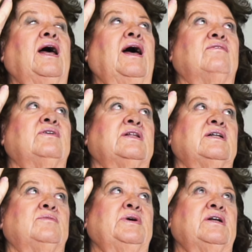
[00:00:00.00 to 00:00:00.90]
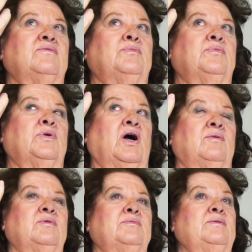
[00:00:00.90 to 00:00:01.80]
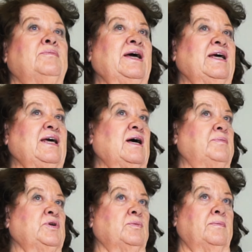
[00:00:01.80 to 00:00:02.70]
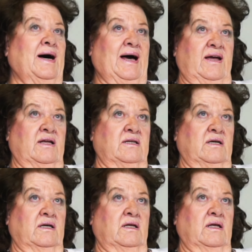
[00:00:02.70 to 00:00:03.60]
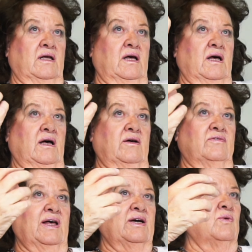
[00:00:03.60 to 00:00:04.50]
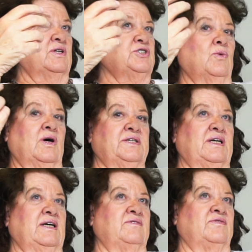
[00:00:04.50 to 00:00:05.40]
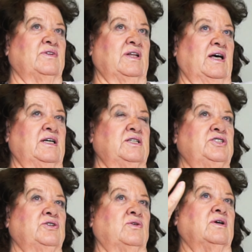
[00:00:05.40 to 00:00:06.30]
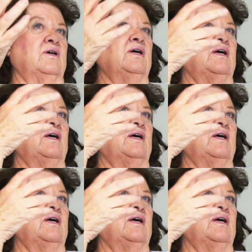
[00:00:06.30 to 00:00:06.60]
have a little bit of problem in making up your mind of like what you want to eat for lunch, or